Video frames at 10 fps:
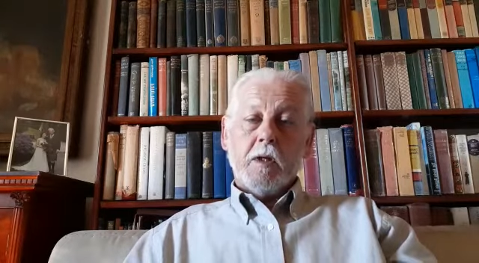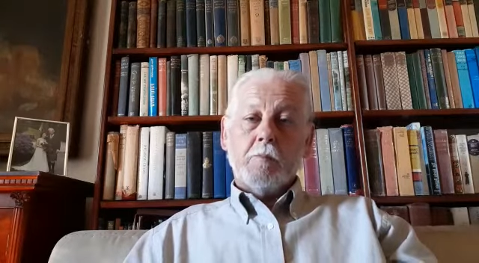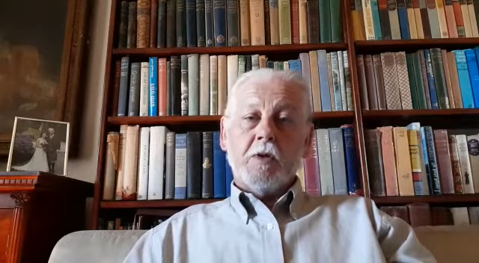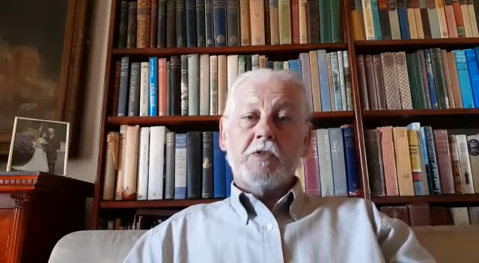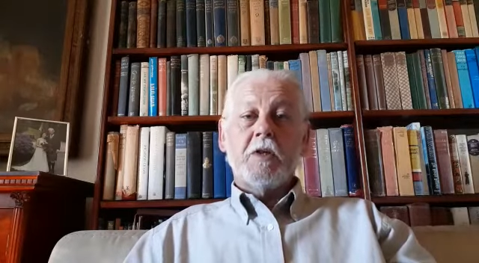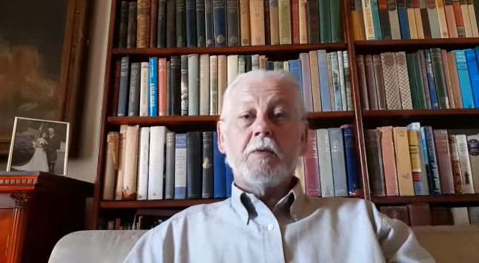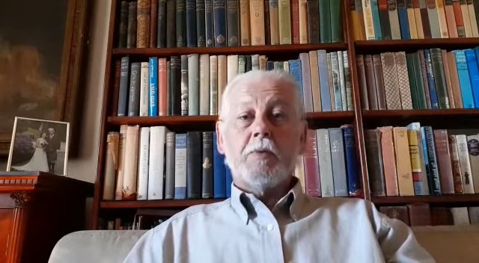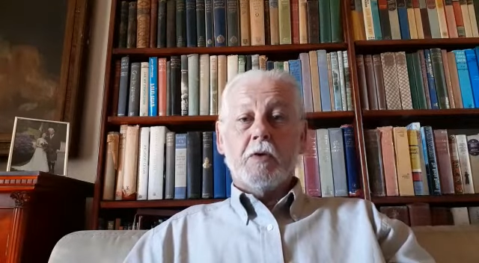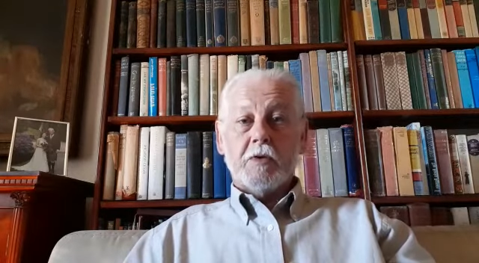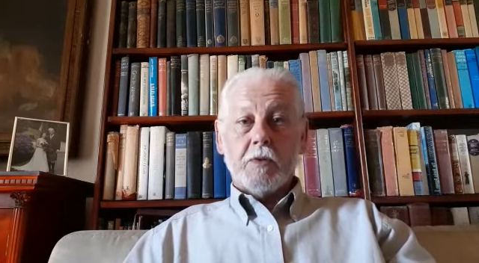But it's really
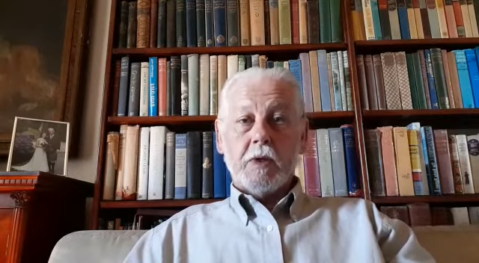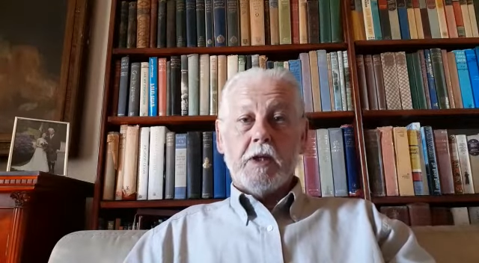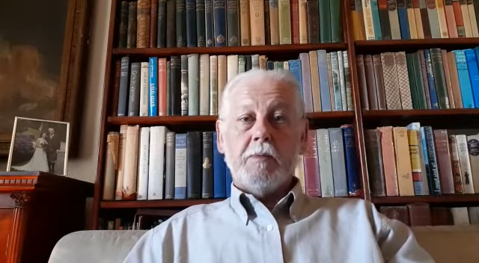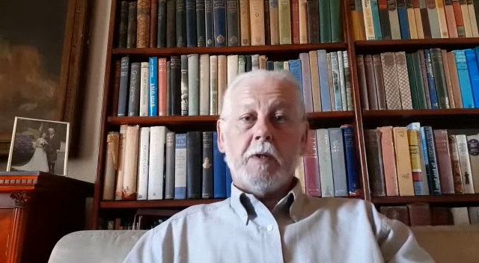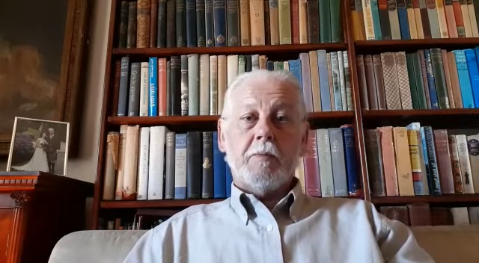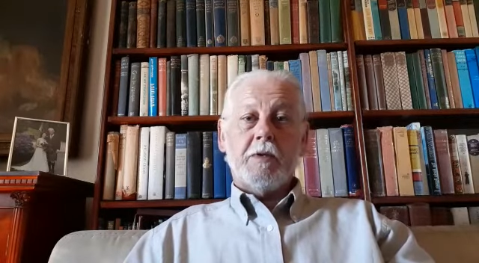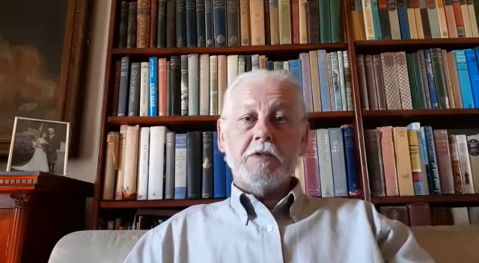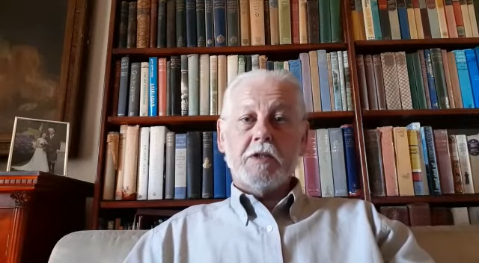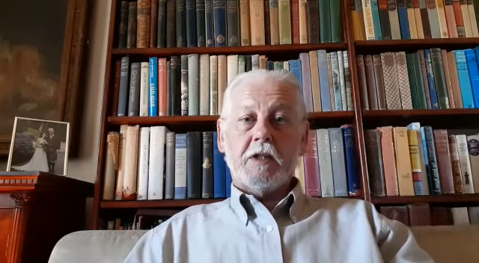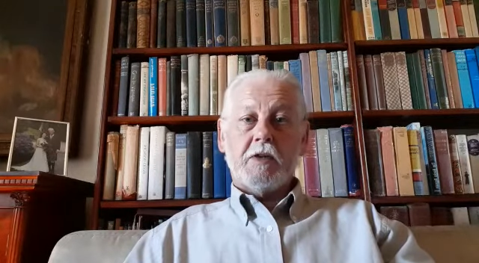important that we keep
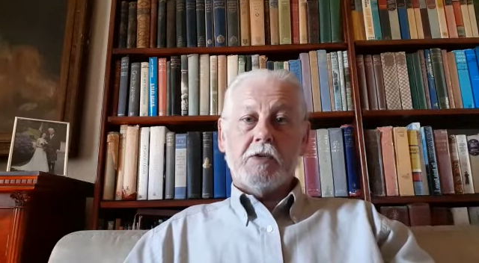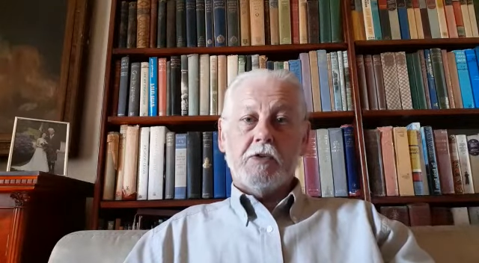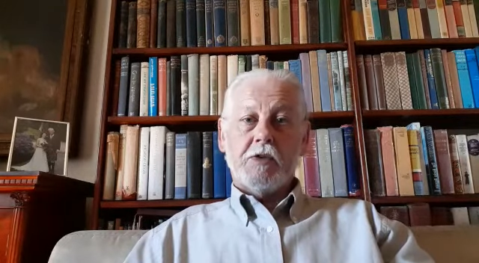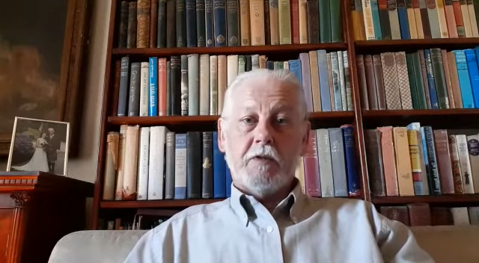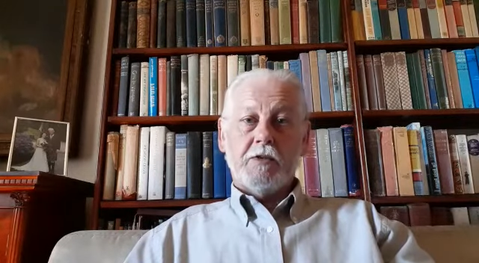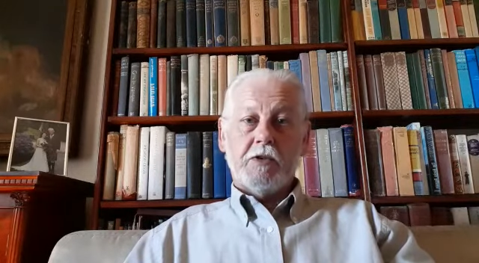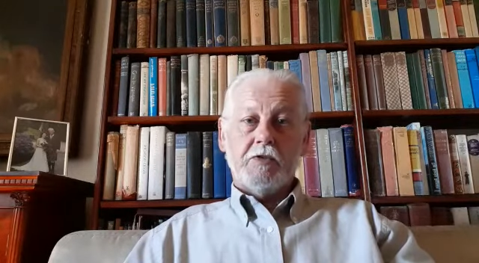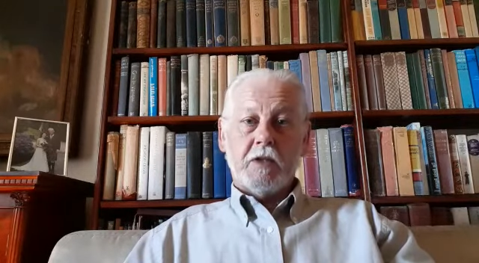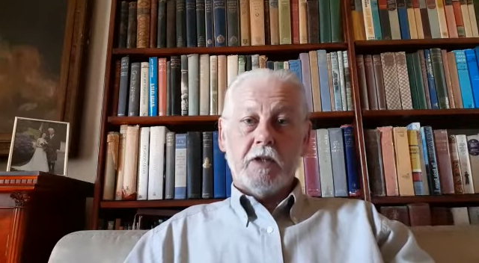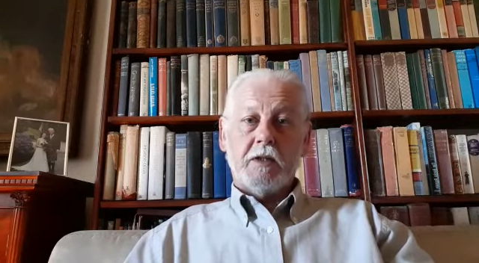Aberdeenshire Council services
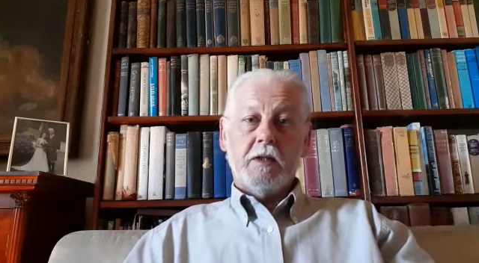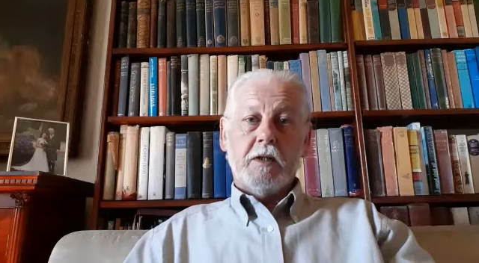running.